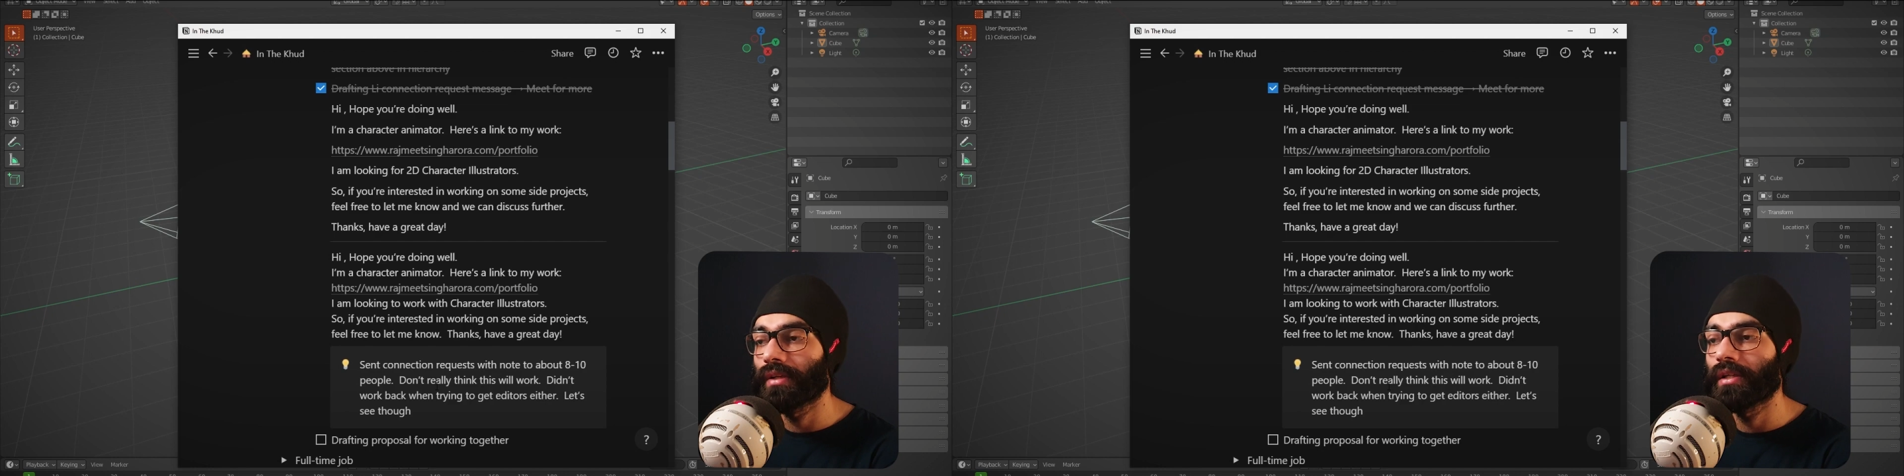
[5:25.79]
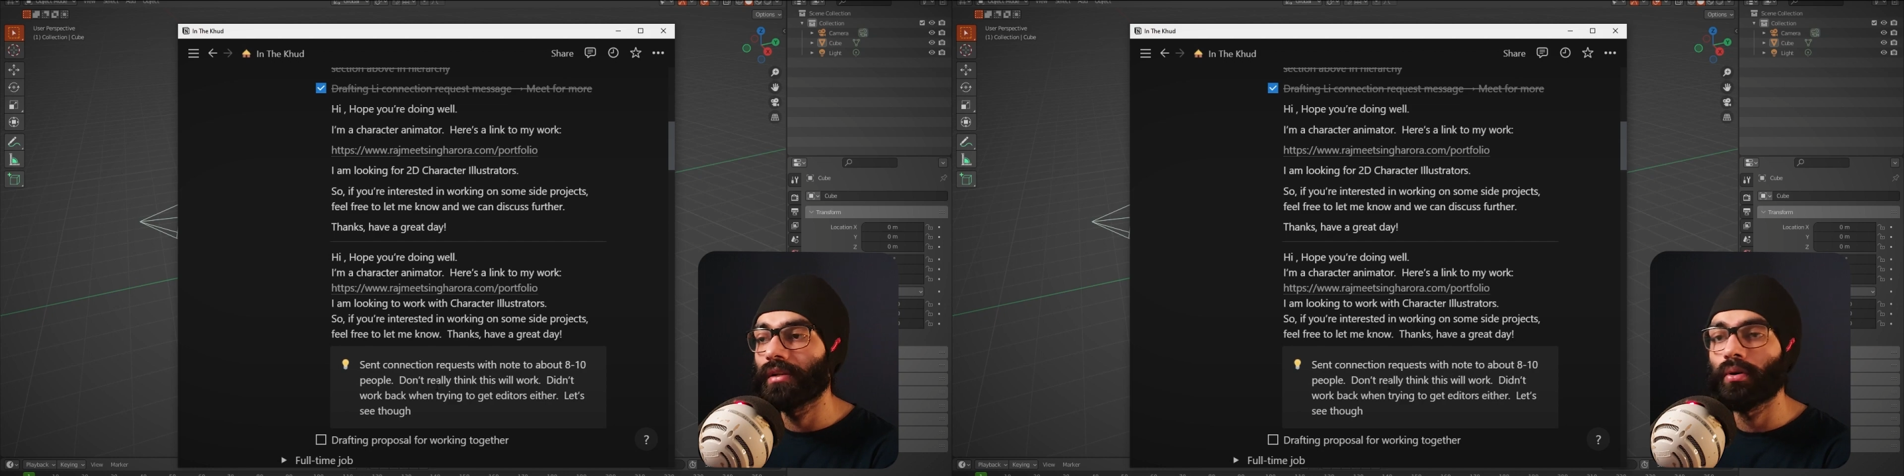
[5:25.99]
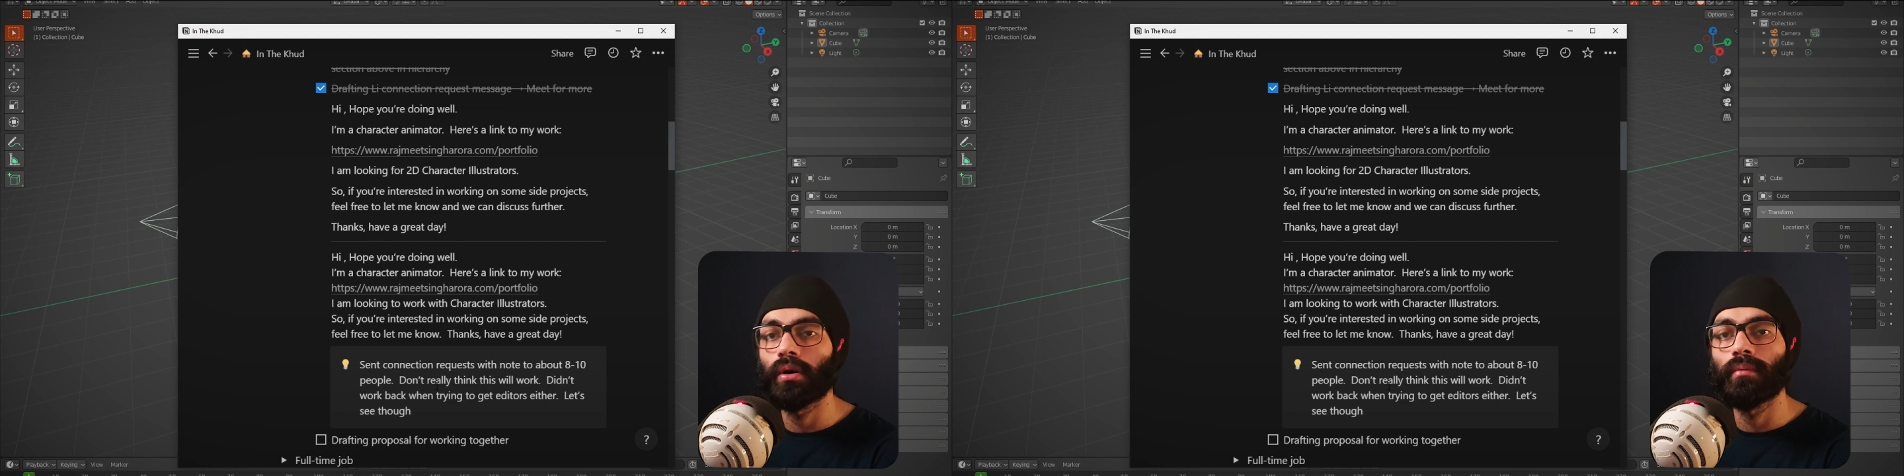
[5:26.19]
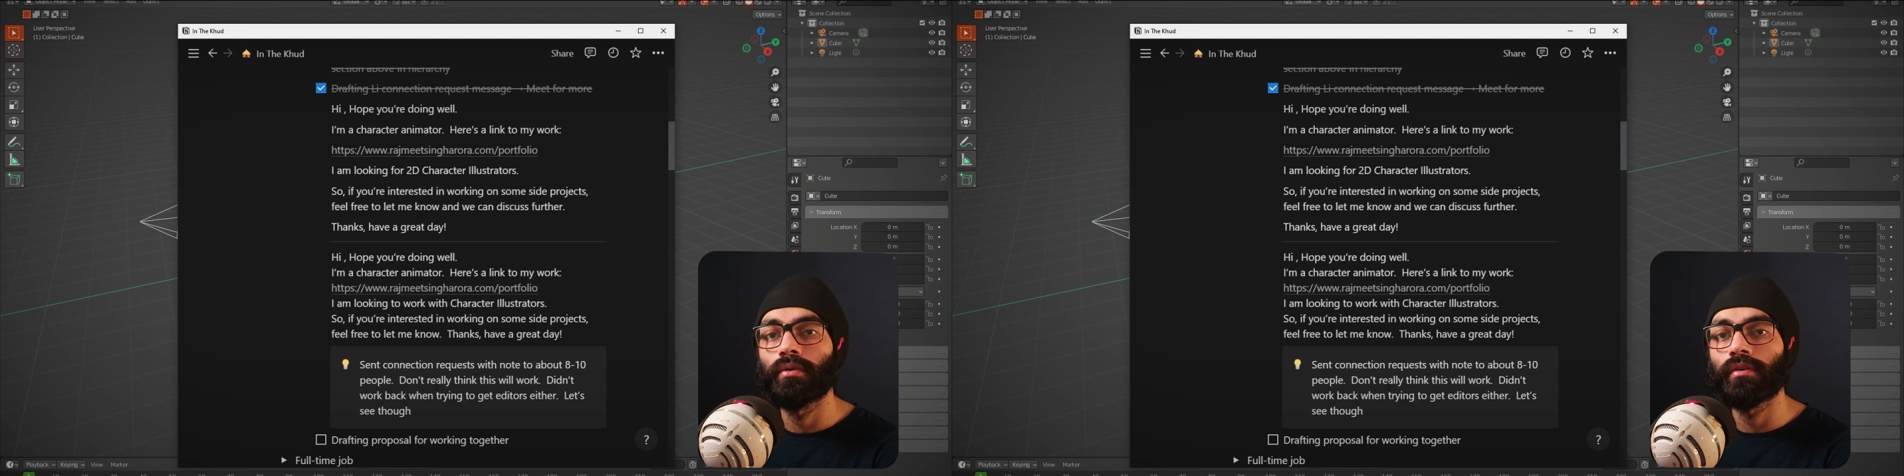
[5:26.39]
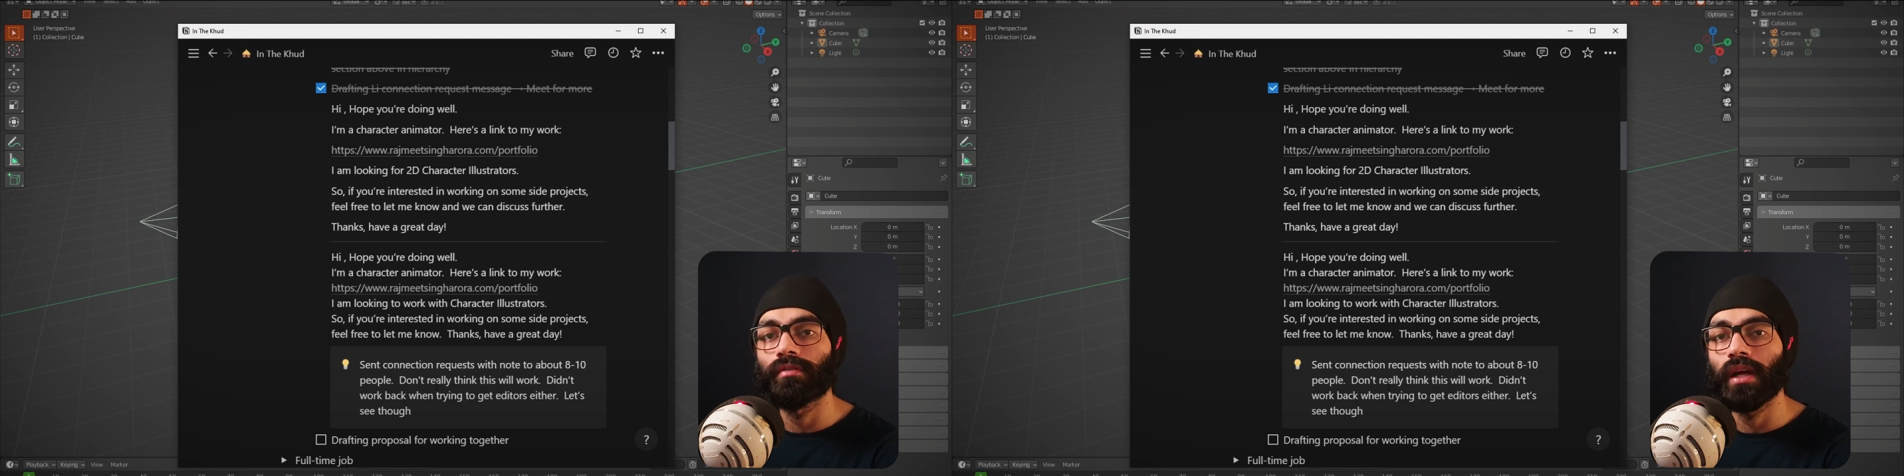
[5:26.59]
very long
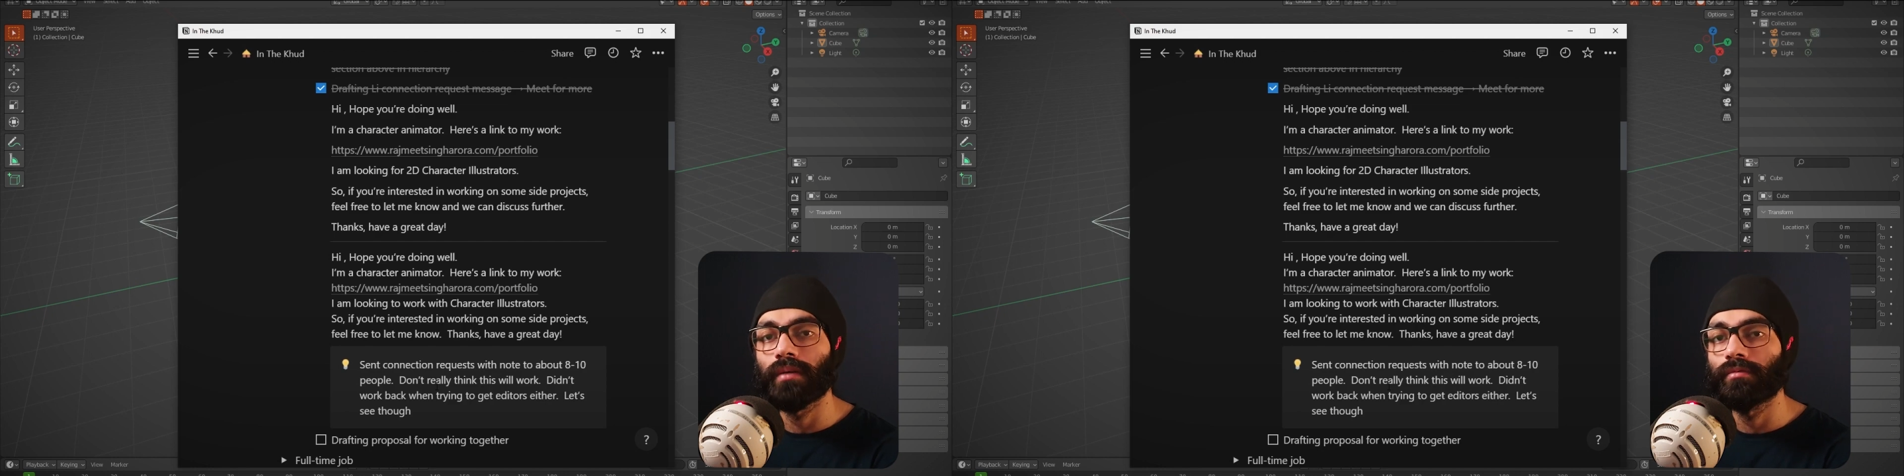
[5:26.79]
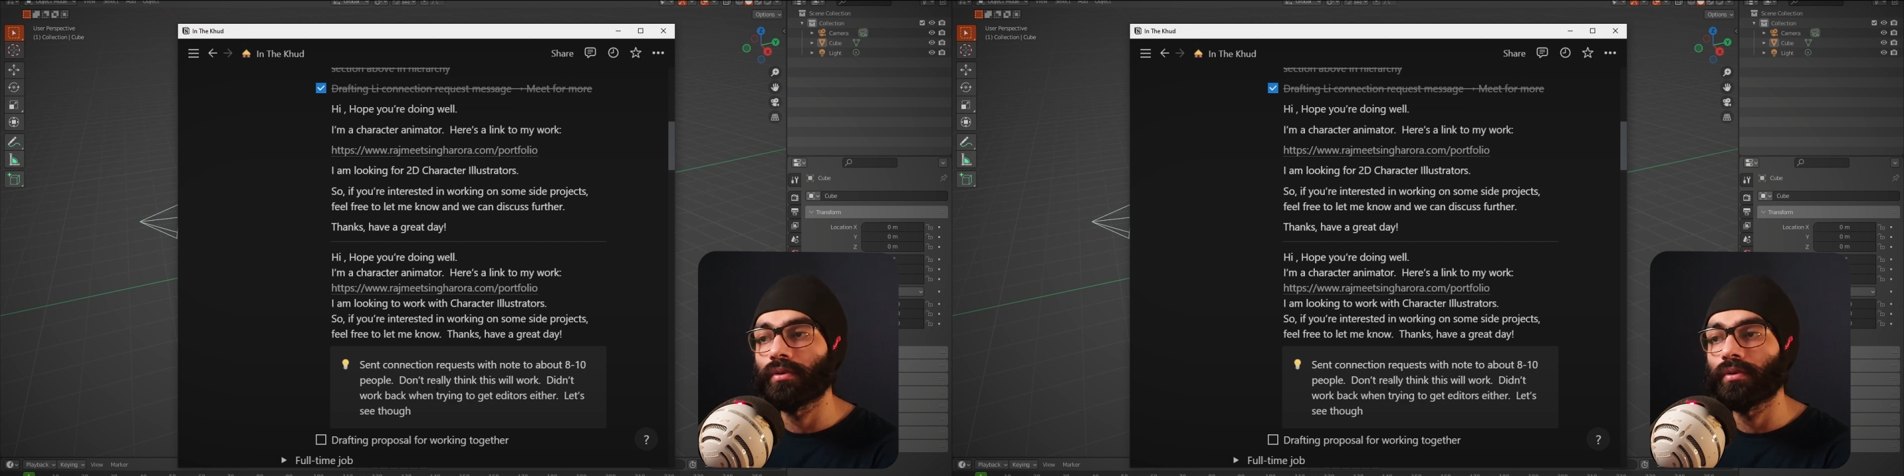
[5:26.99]
amount of time